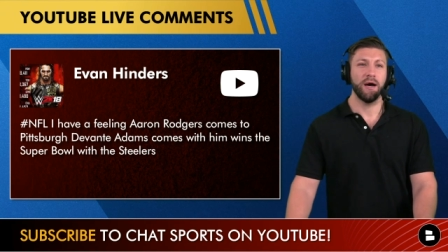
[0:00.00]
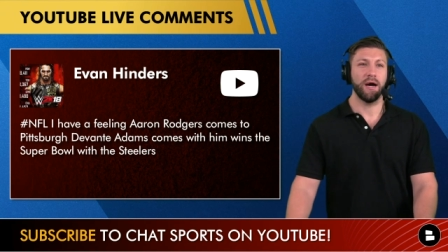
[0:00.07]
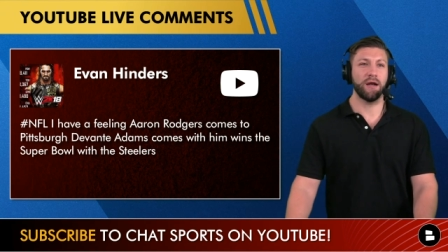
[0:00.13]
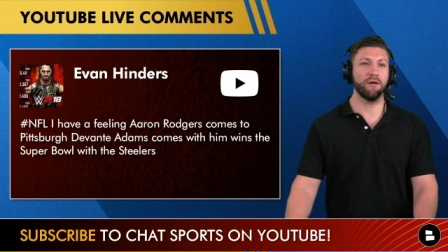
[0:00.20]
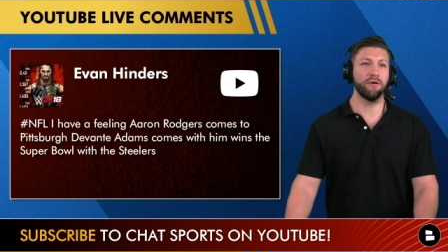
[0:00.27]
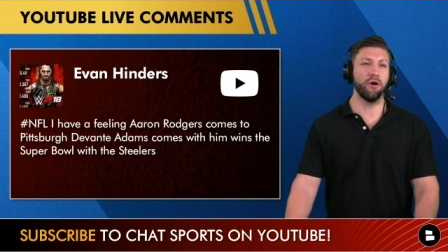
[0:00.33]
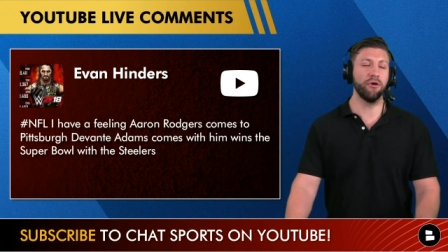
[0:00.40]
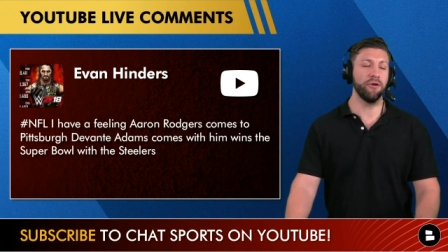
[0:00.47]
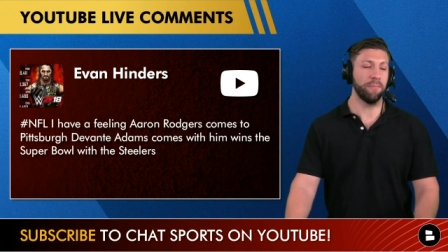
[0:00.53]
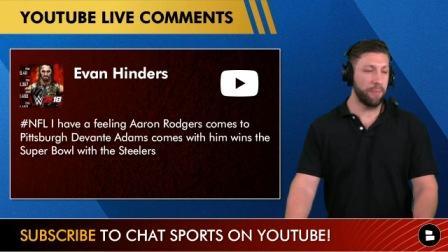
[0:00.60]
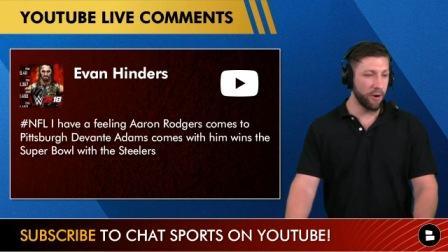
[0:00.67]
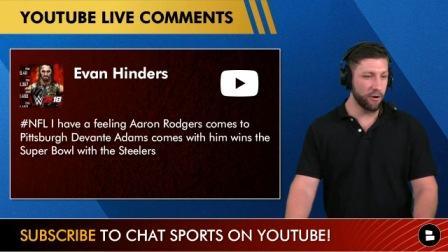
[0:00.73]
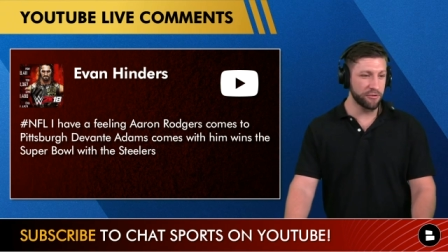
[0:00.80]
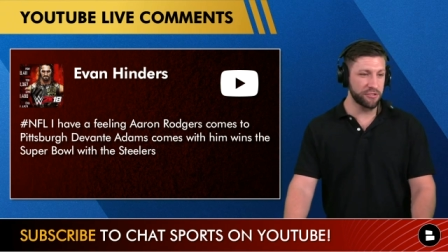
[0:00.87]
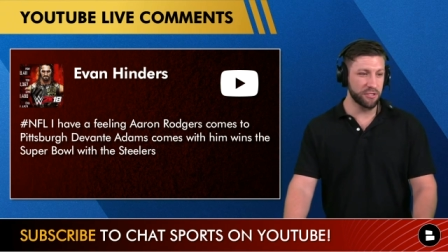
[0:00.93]
I don't know you
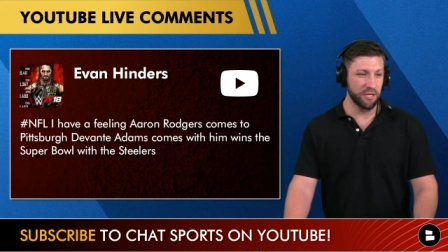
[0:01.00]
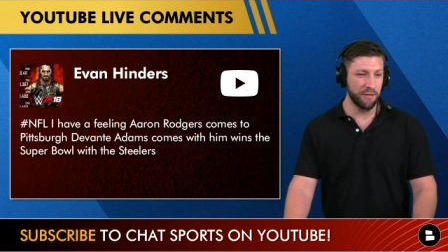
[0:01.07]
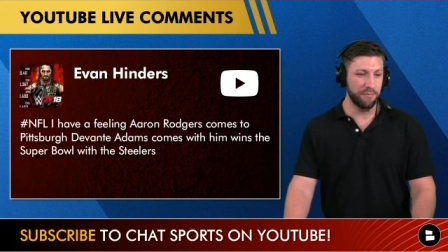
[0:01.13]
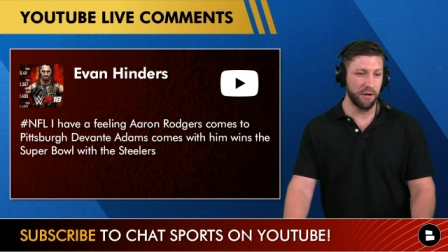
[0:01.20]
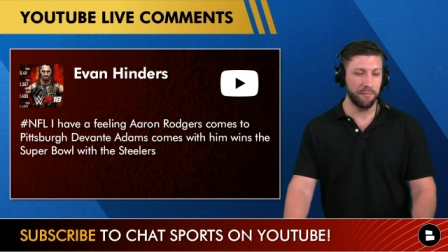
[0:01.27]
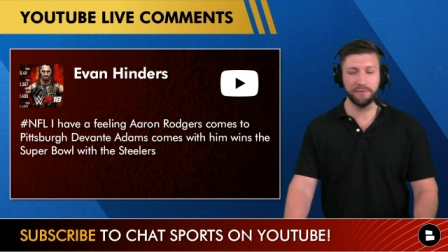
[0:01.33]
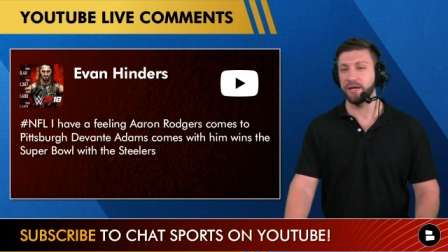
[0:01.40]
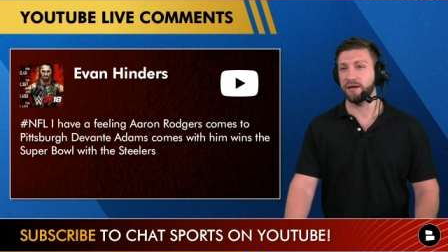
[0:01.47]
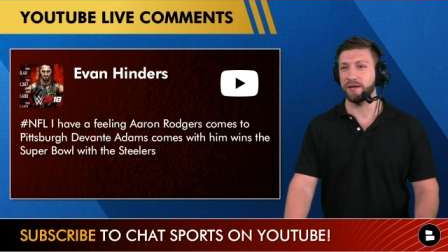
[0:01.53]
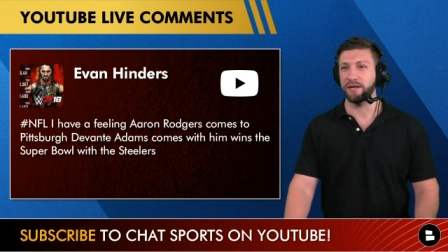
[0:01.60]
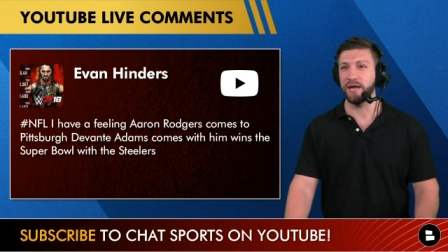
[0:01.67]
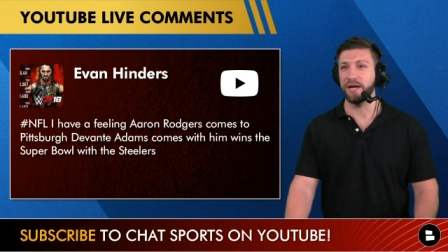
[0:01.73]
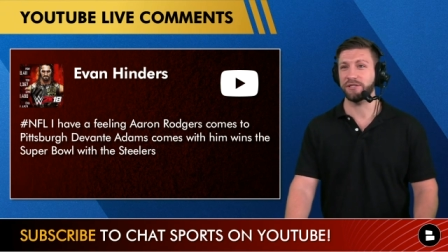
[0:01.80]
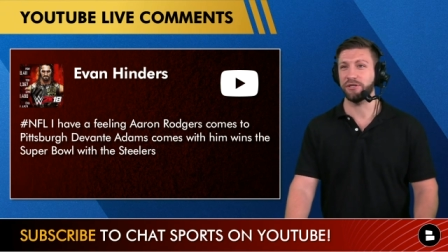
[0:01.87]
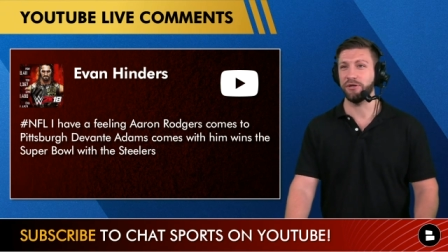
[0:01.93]
personally, but I'm going to take a
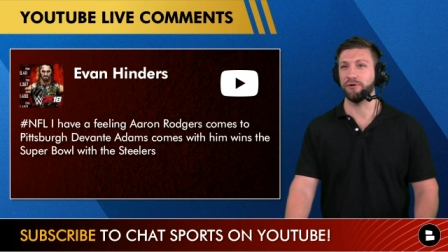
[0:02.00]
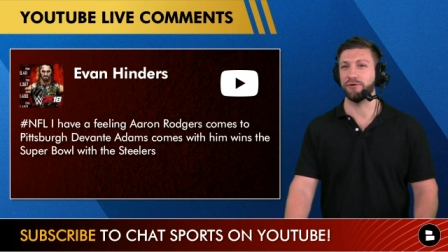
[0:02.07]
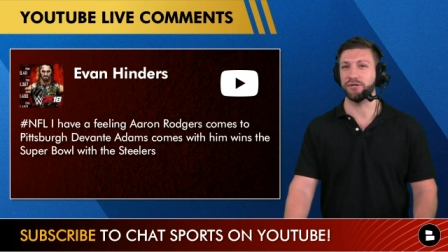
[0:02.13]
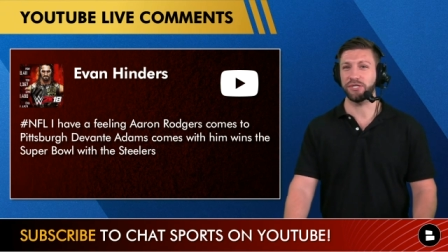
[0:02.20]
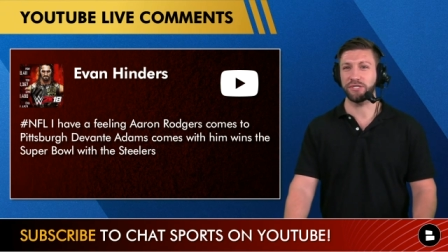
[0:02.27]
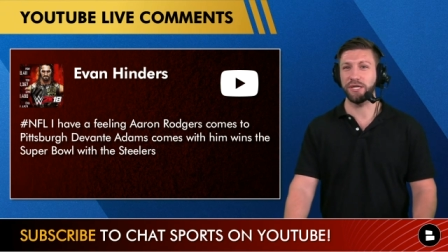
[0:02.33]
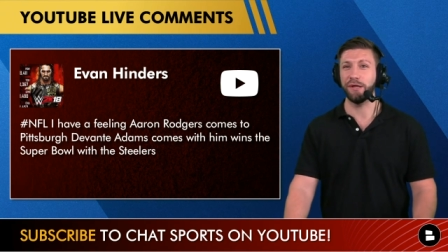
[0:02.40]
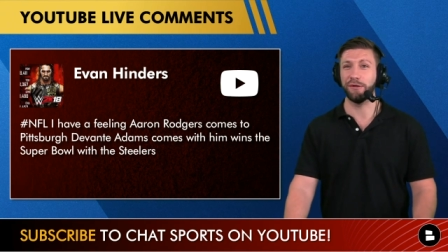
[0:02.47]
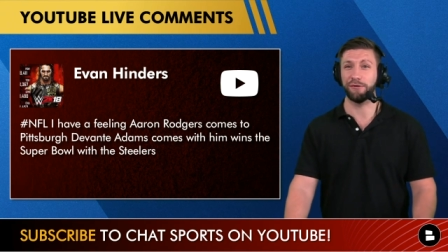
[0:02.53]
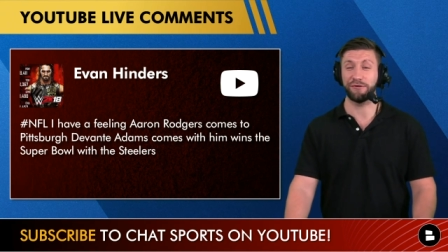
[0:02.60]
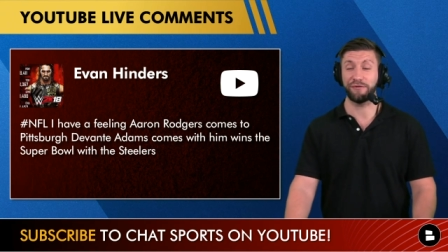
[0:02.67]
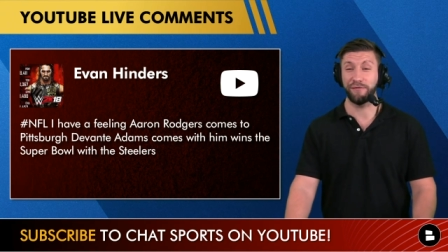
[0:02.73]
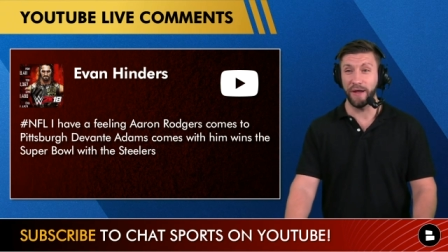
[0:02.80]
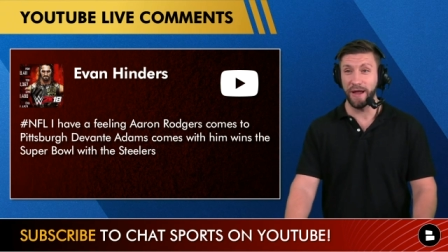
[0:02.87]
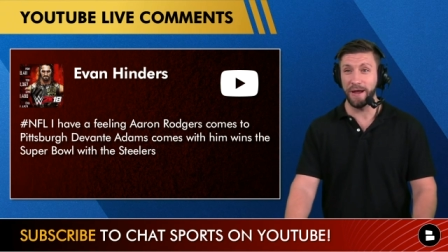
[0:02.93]
guess that you're a Steelers
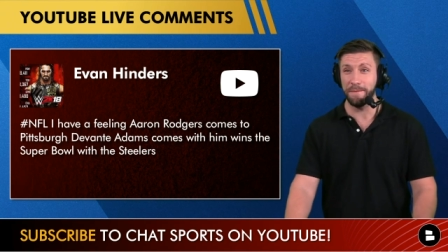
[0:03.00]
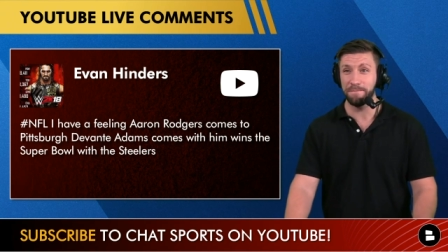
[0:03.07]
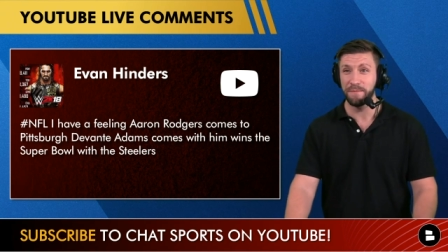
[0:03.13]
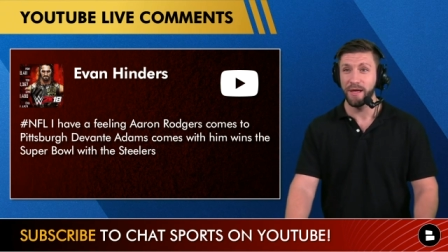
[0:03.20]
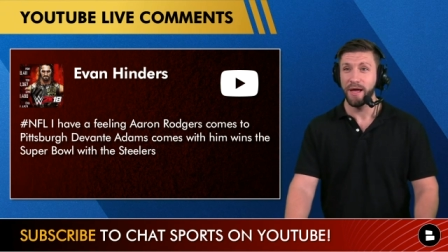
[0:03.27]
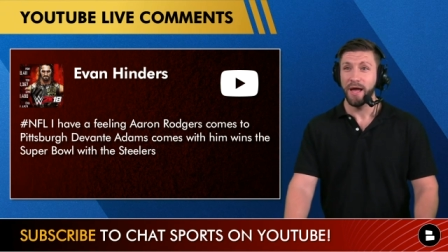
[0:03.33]
fan.